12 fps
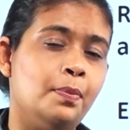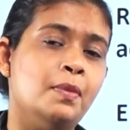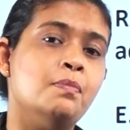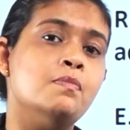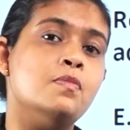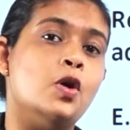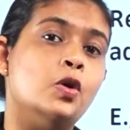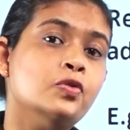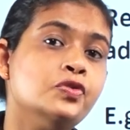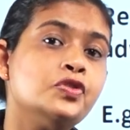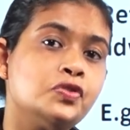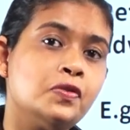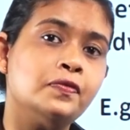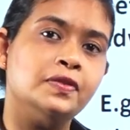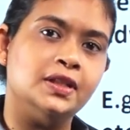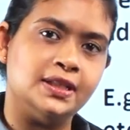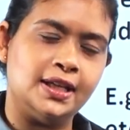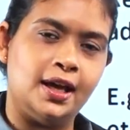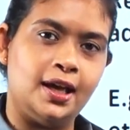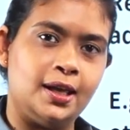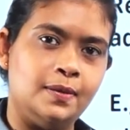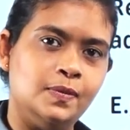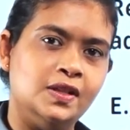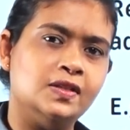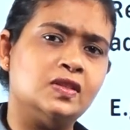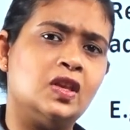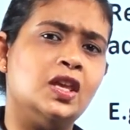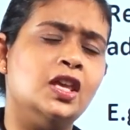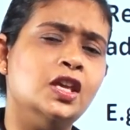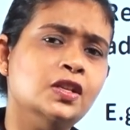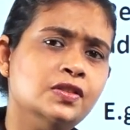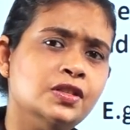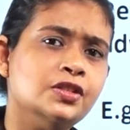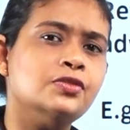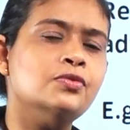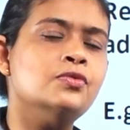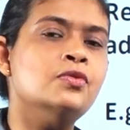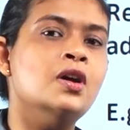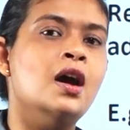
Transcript: but most of the time, it's easy to